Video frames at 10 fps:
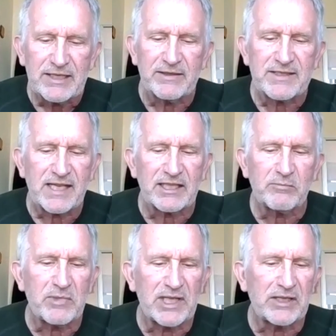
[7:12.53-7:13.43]
The
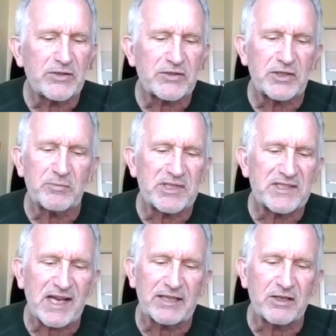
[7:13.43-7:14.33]
tenant men stood
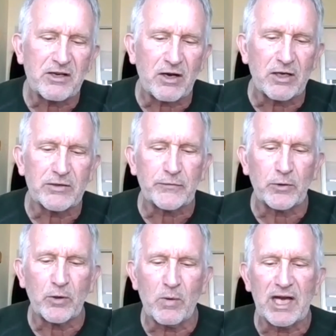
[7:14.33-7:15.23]
beside the cars
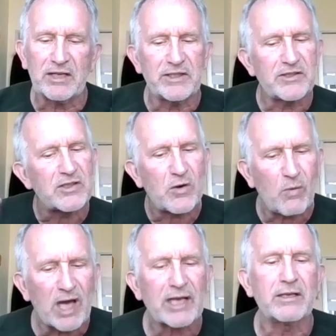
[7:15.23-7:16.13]
for a while and then
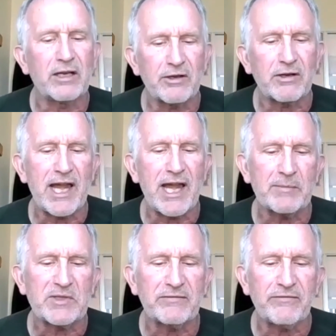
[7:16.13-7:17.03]
squatted on their
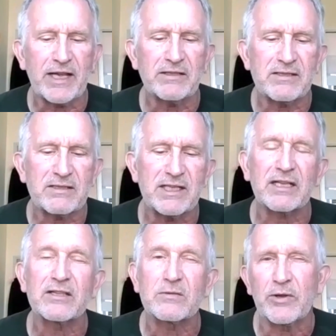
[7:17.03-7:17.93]
hams and found
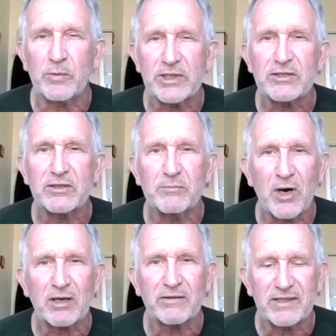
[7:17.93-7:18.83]
sticks with which to
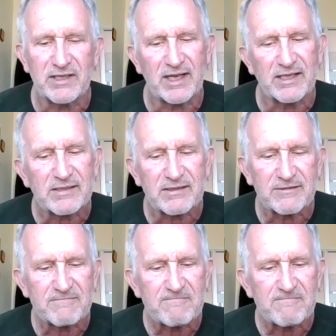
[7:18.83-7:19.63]
mark the dust.